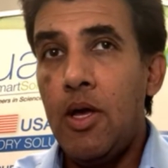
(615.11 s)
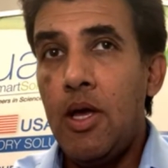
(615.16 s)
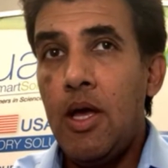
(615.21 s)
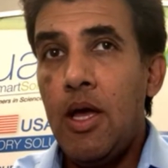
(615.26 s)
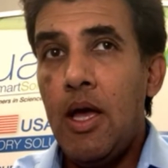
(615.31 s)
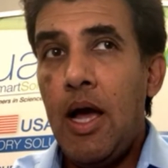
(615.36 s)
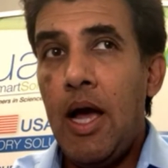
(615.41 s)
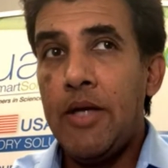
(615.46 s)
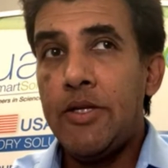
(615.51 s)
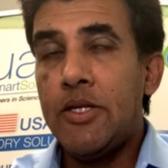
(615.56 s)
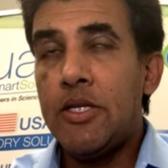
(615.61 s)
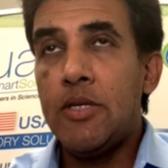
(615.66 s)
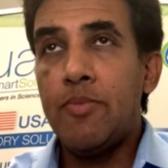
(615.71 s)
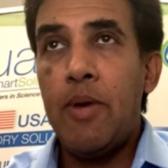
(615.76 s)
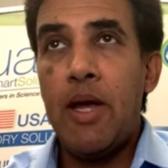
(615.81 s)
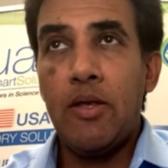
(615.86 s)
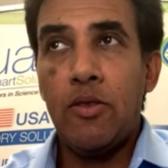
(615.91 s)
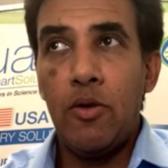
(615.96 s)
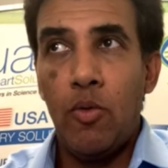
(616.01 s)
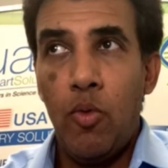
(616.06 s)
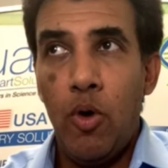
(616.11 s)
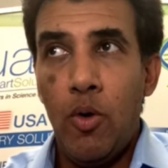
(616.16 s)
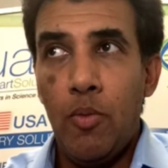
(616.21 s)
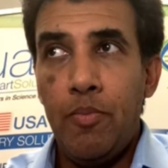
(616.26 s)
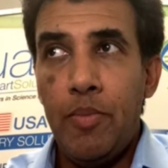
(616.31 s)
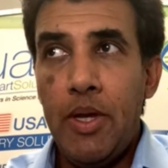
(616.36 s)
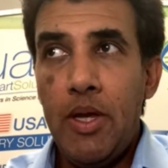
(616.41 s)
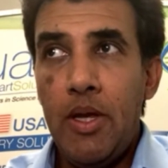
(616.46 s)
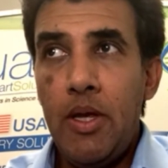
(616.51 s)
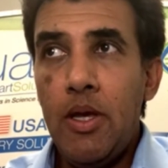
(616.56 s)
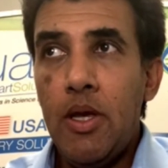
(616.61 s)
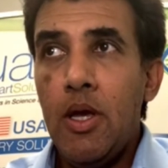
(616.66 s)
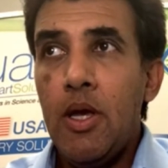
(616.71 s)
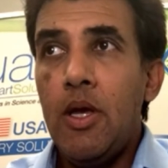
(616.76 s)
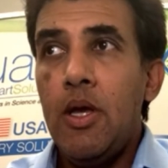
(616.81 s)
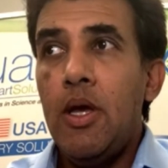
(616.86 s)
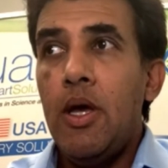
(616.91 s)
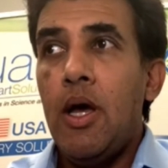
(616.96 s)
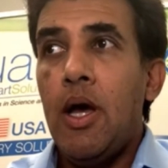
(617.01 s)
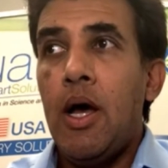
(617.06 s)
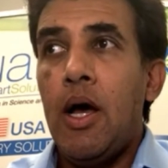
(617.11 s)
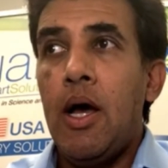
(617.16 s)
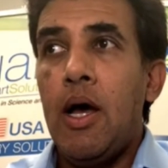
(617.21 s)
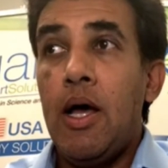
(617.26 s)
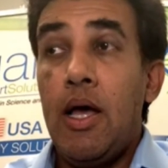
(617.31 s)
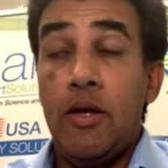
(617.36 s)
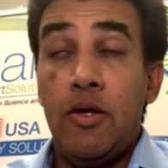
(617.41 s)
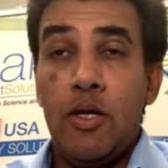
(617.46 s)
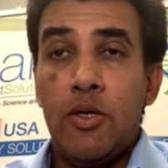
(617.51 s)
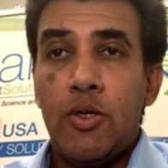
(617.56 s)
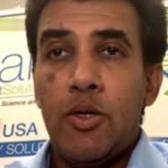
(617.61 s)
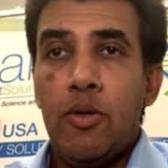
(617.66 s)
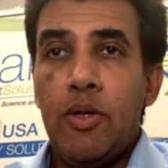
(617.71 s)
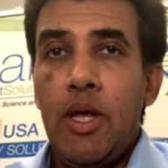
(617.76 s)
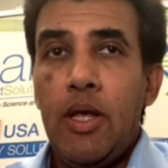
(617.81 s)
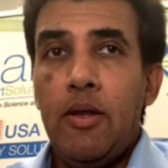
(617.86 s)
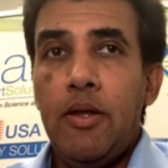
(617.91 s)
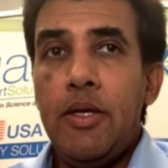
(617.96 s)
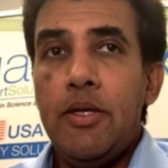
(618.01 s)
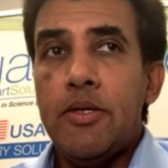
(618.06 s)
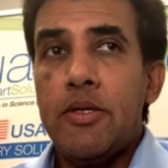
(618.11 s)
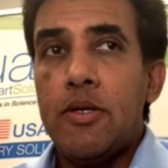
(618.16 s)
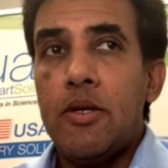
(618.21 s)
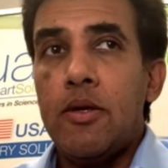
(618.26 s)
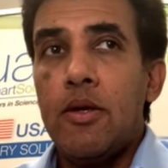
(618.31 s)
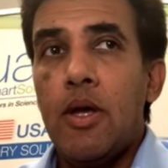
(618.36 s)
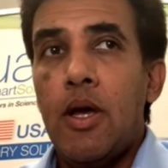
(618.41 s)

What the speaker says: I suspect there won't be, initially at least.